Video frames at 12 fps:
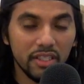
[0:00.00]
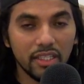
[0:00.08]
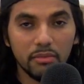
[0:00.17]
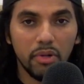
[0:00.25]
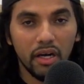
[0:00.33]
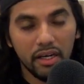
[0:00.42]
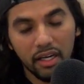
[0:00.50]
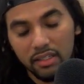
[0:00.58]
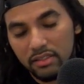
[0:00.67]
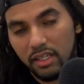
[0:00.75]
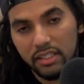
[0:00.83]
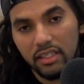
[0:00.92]
Not the
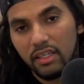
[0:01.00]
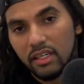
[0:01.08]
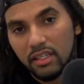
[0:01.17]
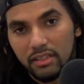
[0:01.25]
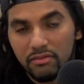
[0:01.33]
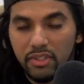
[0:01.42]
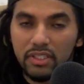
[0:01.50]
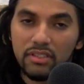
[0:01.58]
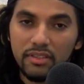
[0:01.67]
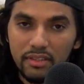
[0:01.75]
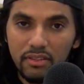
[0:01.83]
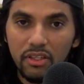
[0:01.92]
podcast, like
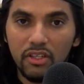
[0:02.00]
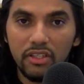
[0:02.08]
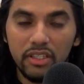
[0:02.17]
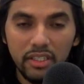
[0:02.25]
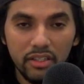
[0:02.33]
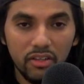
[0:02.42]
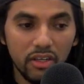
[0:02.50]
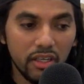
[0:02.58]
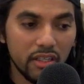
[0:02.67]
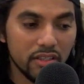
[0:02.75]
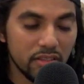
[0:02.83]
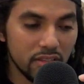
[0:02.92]
investing, learning, and all
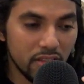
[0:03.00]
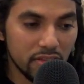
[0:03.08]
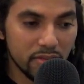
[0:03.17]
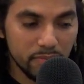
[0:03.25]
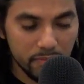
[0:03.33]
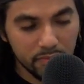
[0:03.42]
that good stuff.